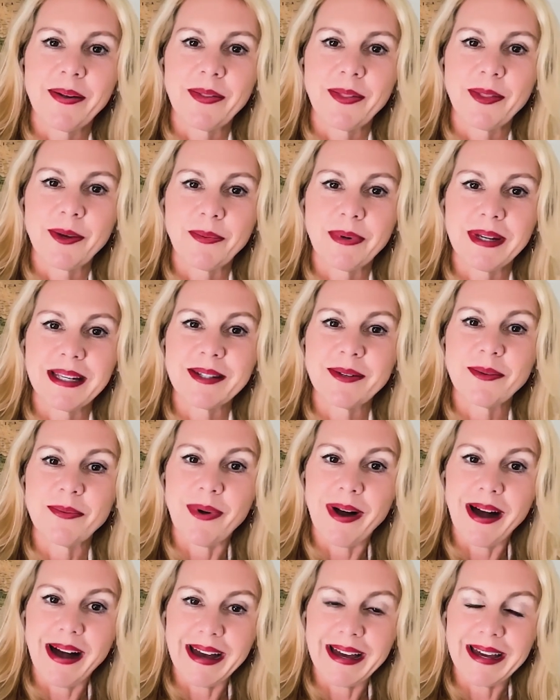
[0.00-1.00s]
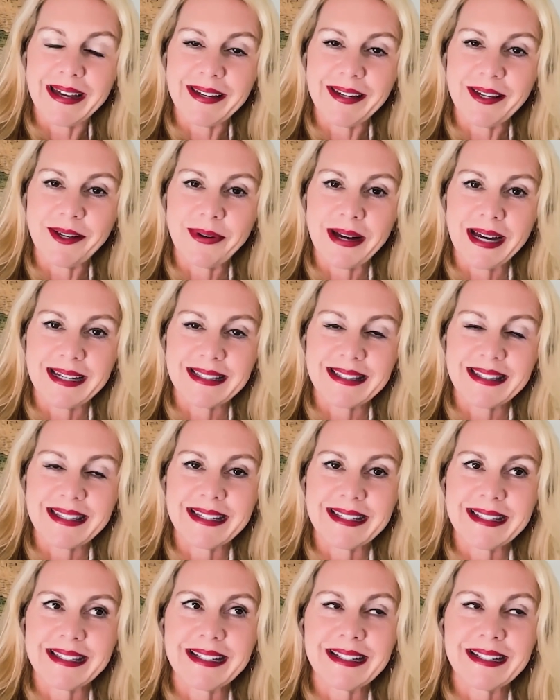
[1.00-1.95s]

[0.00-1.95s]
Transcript: The reason why you ask this,